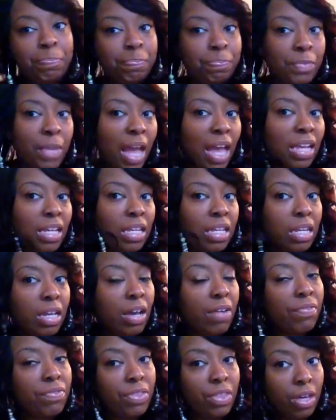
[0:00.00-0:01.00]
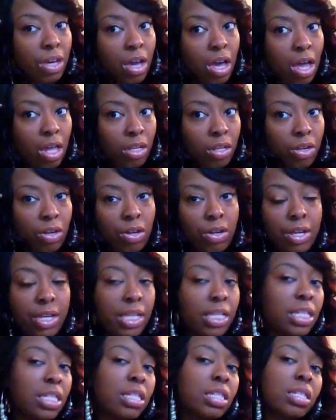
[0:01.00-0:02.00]
I love the color.
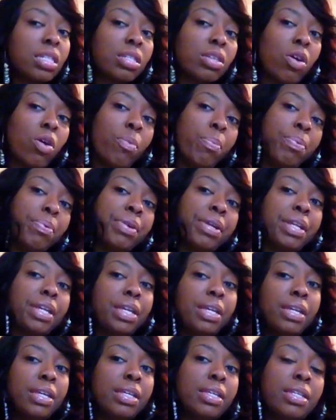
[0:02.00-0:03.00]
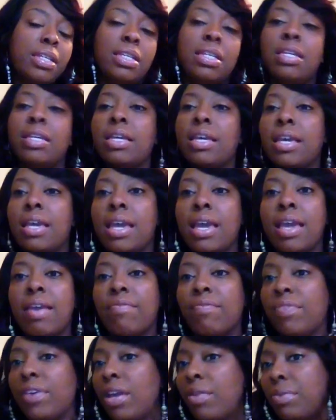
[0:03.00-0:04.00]
It's so pretty and
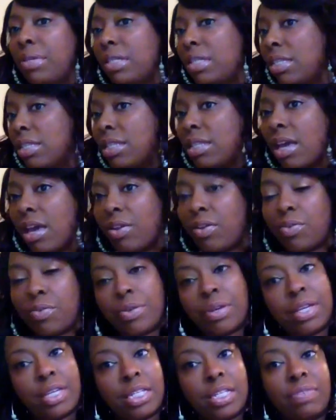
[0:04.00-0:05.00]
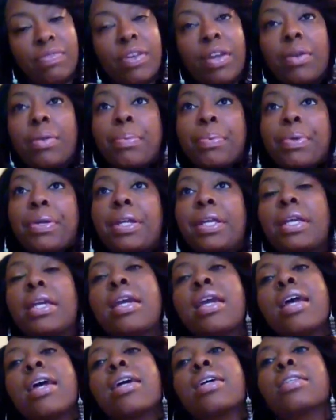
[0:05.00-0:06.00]
very subtle. It's very pretty.
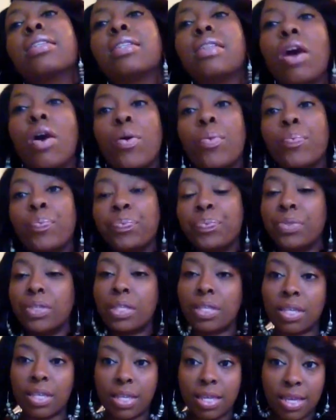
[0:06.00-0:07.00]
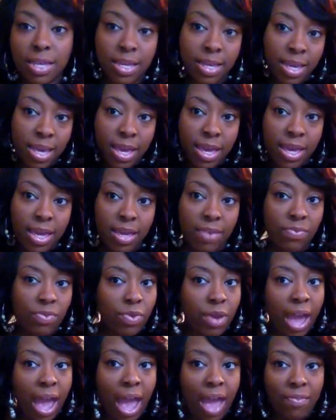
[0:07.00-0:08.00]
So if you
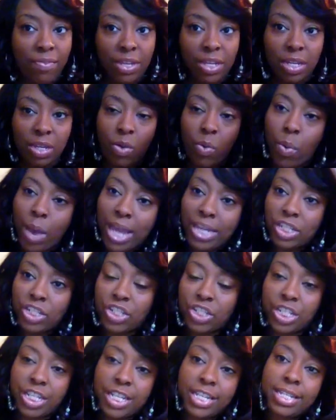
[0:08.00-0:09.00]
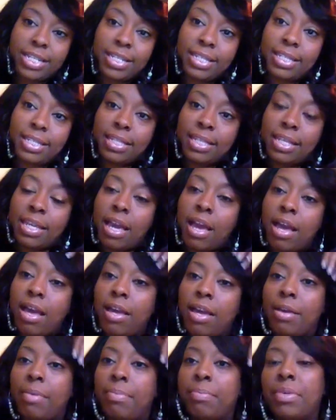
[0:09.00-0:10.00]
have any questions,
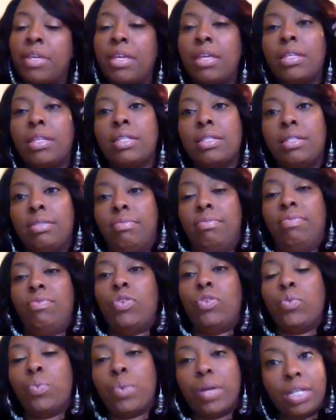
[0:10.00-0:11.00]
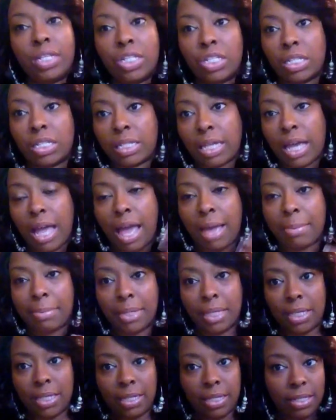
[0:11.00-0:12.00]
if you want to just
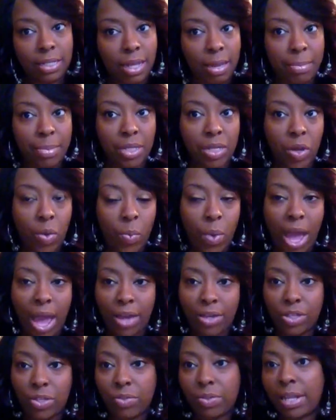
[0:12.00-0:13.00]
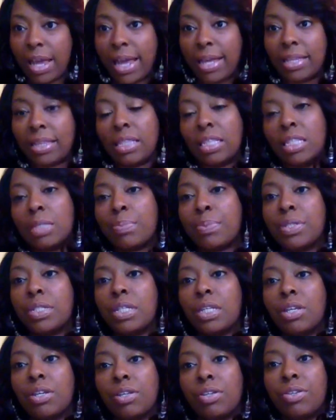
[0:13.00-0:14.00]
comment, let me know how you like this
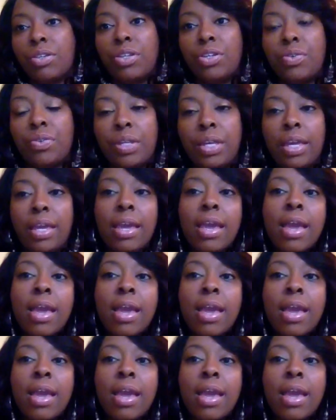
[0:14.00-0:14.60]
particular unit.